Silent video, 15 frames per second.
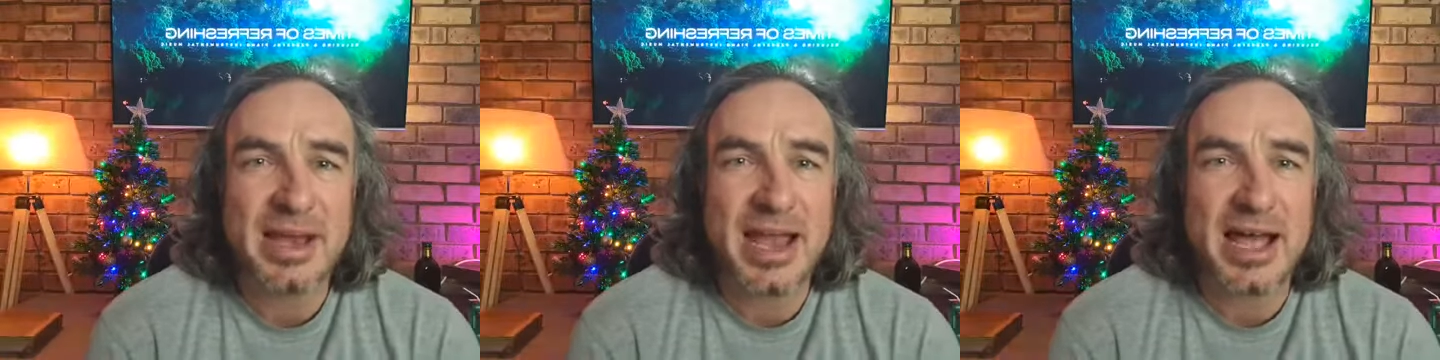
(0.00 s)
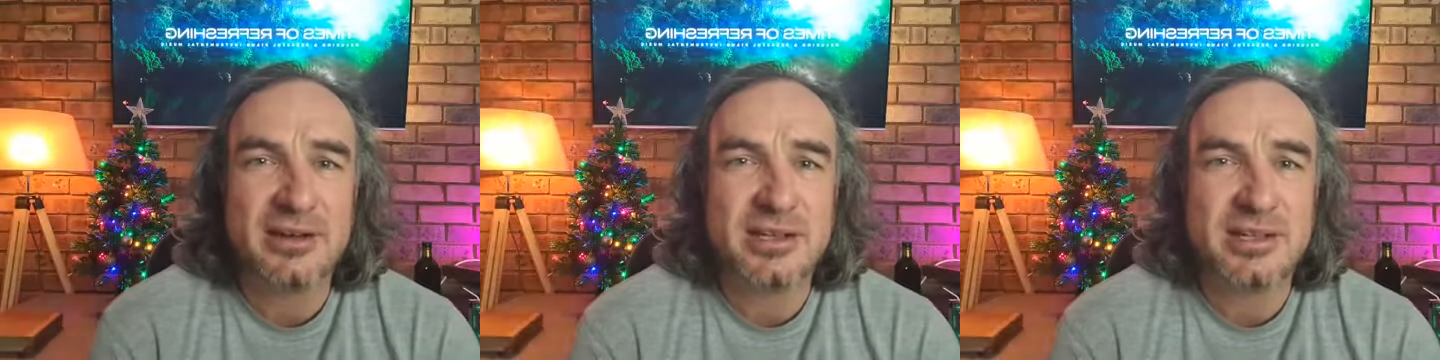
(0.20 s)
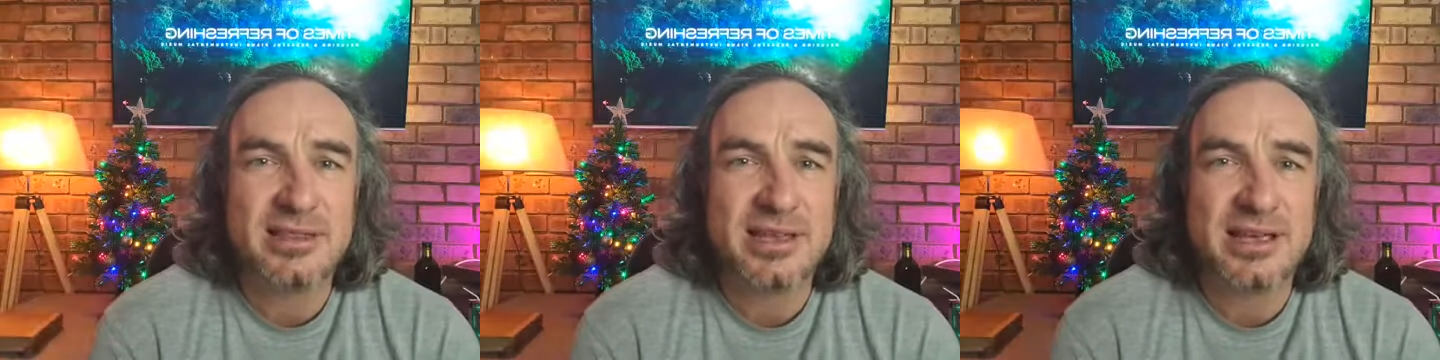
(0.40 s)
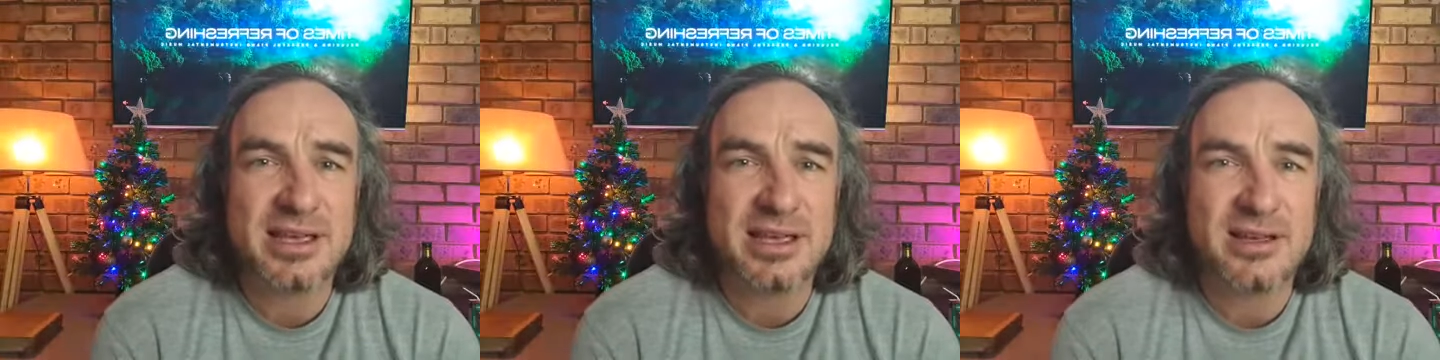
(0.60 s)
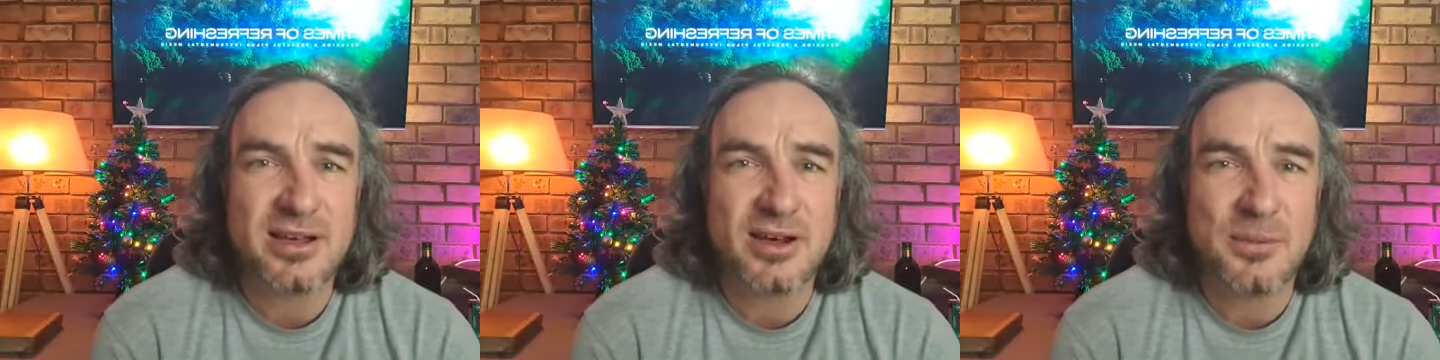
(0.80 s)
How did
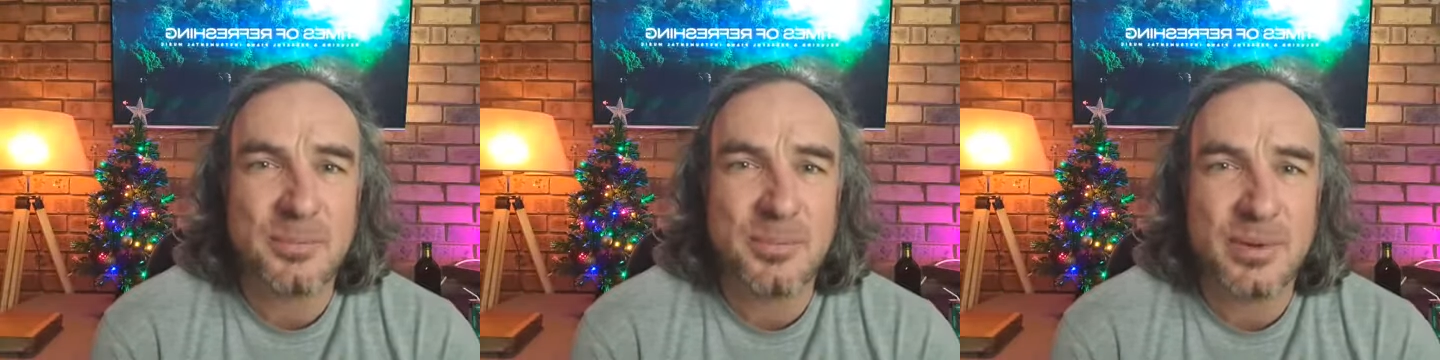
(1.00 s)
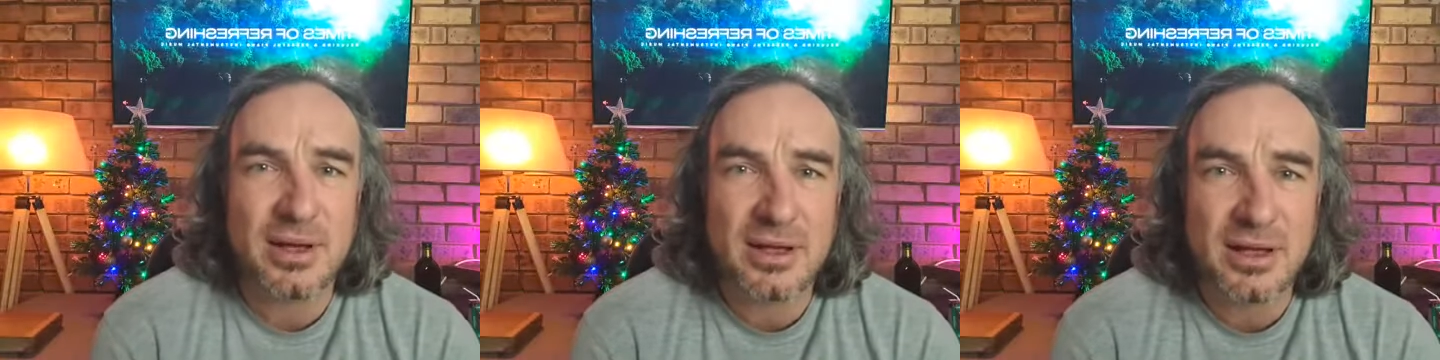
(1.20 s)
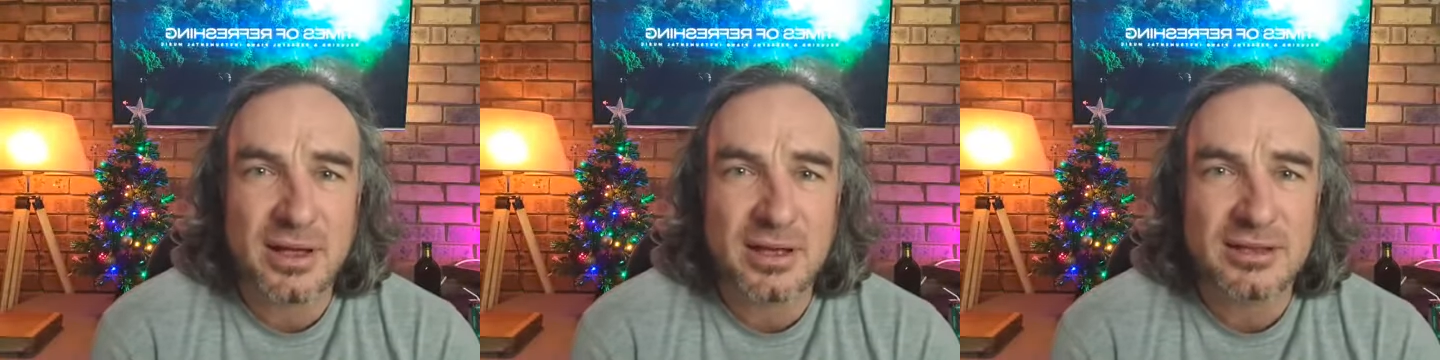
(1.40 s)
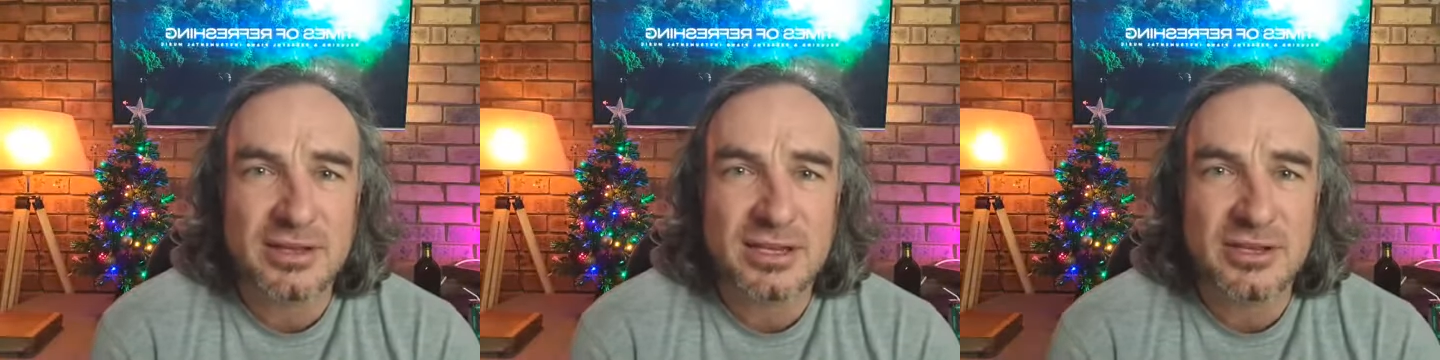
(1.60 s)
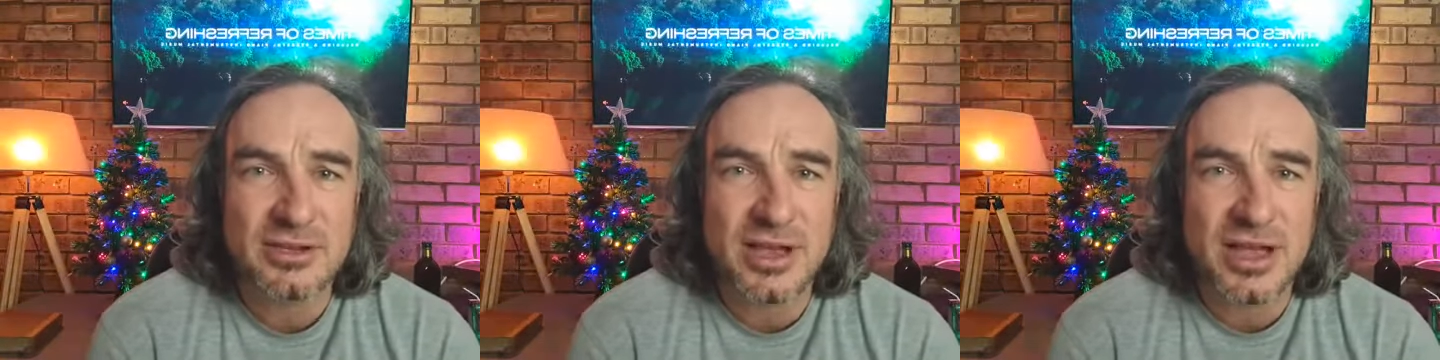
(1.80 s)

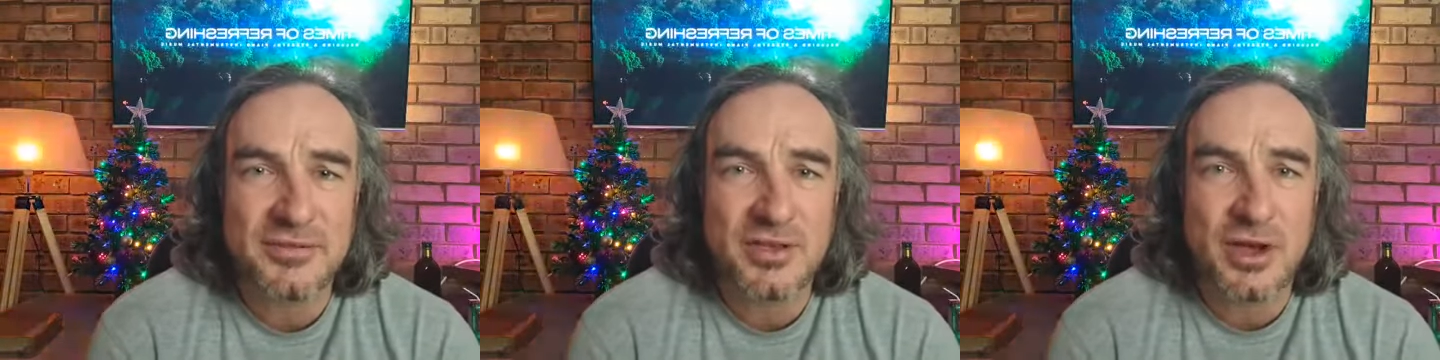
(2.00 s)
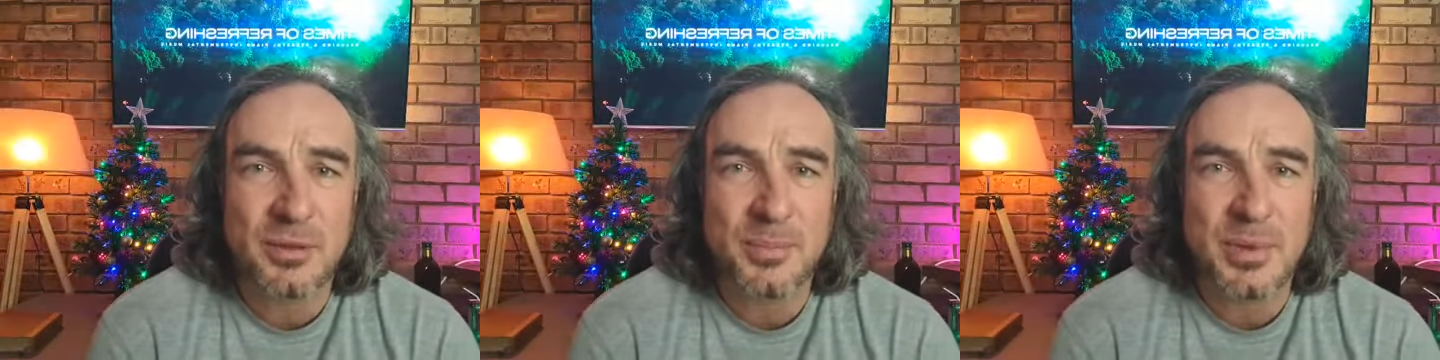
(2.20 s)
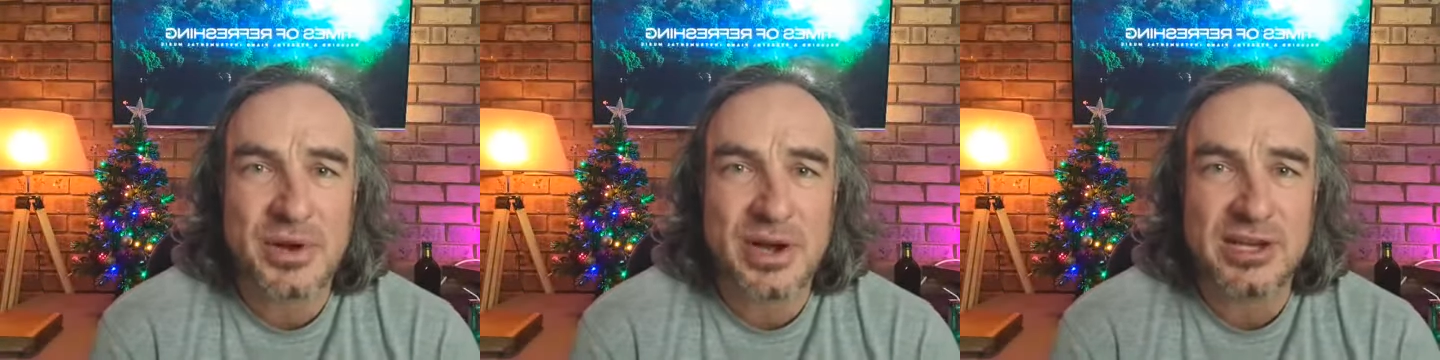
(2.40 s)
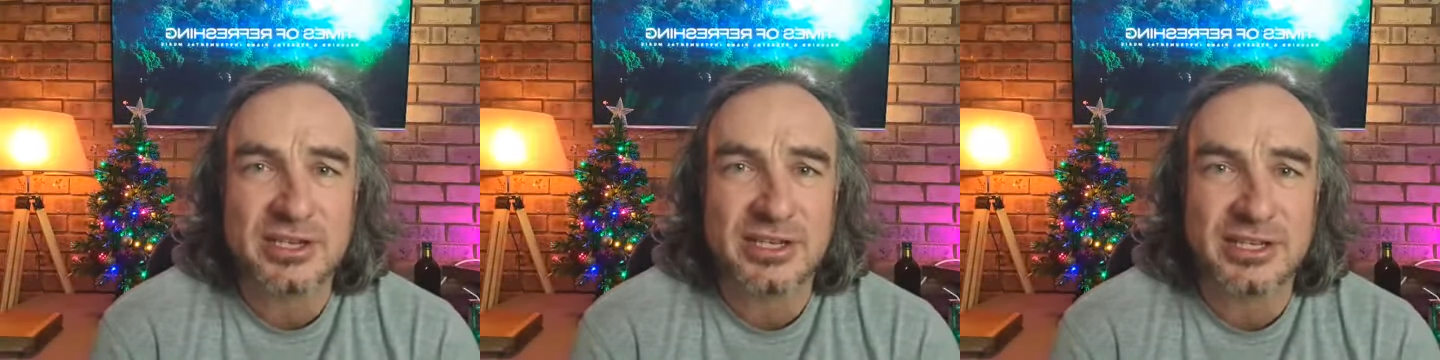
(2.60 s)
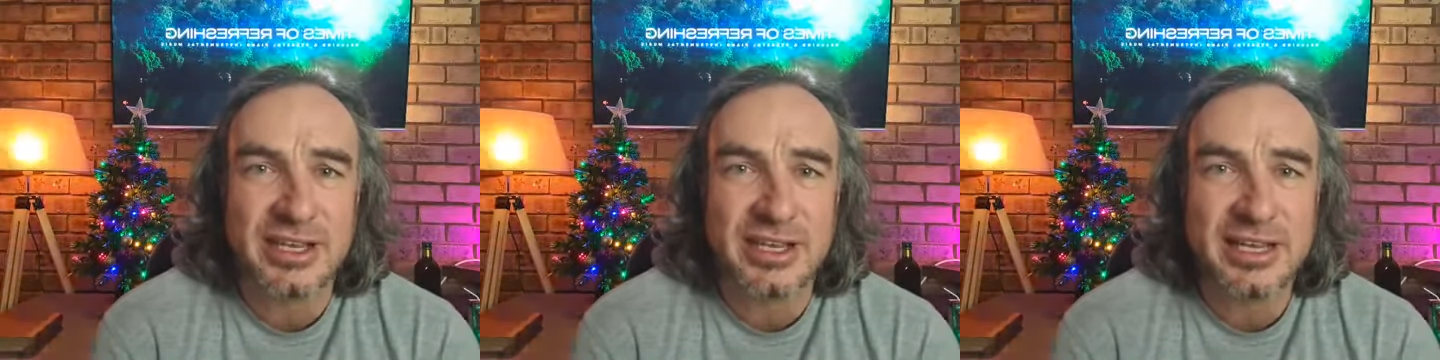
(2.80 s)
did you have the operation?